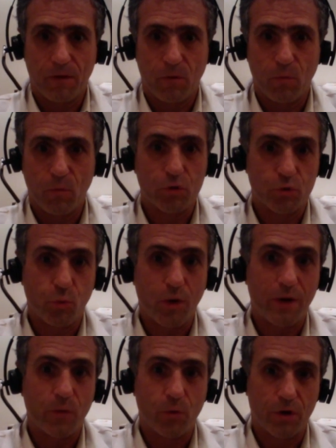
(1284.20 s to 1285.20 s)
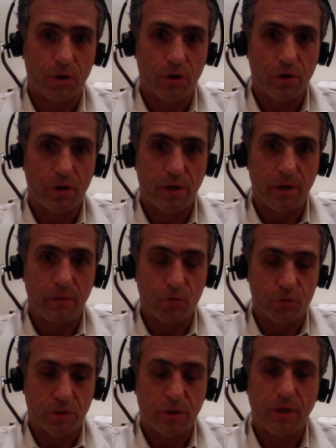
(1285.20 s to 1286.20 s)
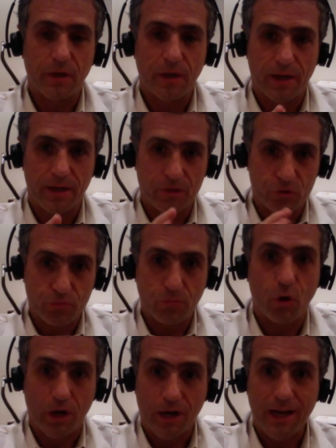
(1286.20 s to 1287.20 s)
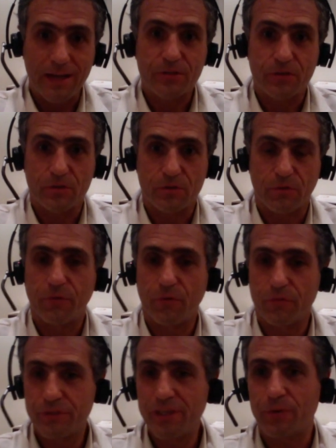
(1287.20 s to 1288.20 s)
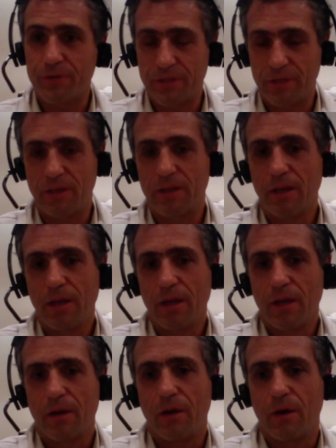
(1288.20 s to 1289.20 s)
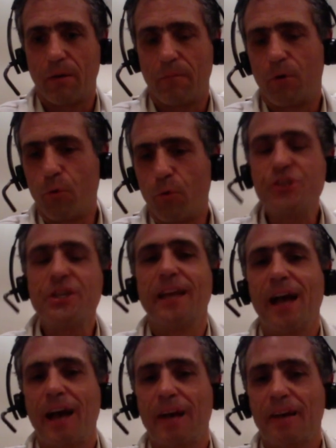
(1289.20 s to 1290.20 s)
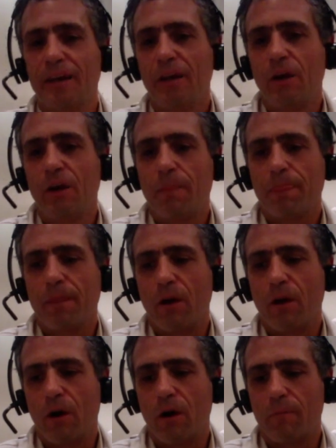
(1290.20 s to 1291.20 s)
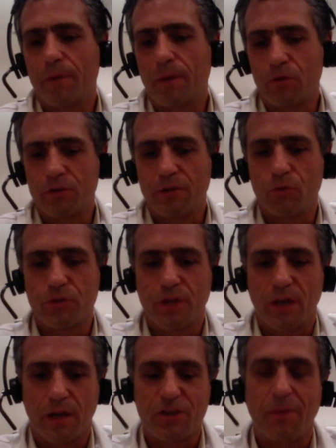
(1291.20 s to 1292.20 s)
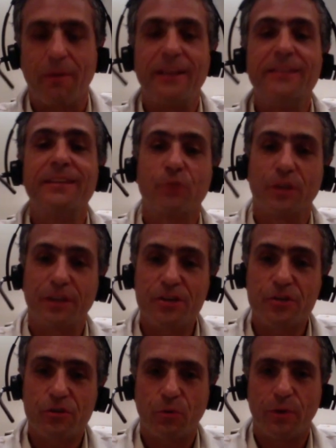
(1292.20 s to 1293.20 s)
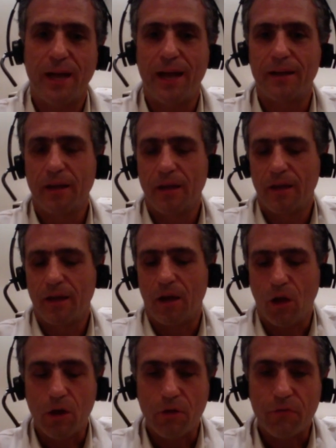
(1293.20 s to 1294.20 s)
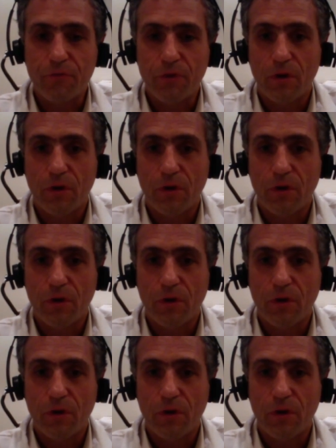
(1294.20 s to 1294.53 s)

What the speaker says: was one where it was in small clusters of secrecy. Originally, it had because it was a shamanistic tradition, so it had a lot of